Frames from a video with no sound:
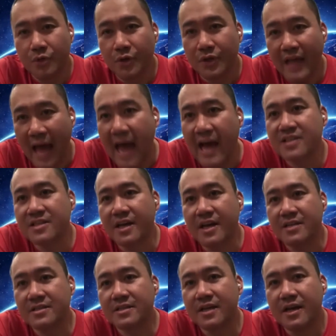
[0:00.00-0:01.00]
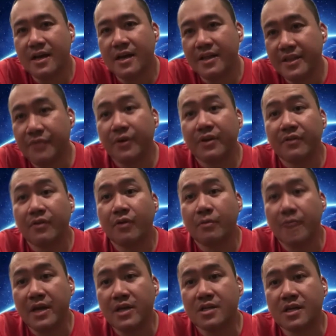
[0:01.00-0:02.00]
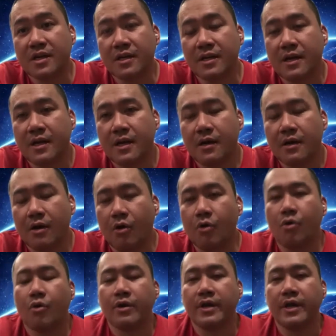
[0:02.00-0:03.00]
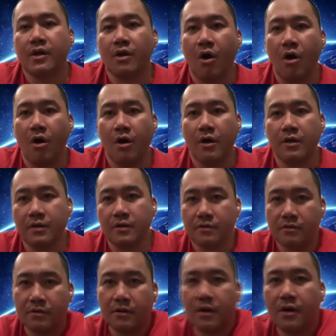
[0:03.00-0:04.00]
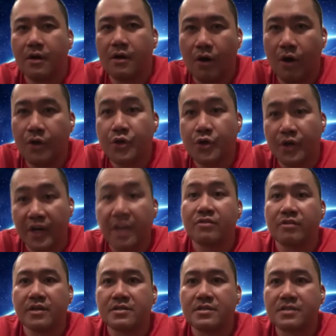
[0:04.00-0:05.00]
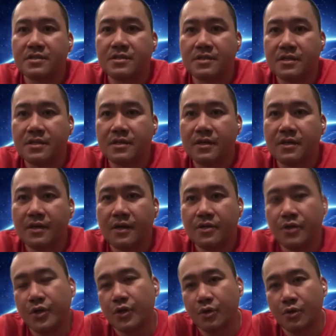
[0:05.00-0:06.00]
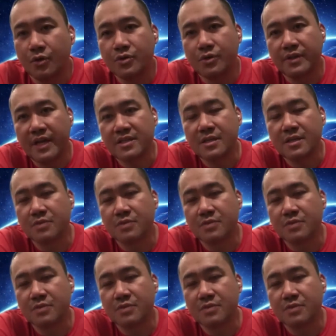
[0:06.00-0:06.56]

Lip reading: you could access different information according on your interests. So you could also take some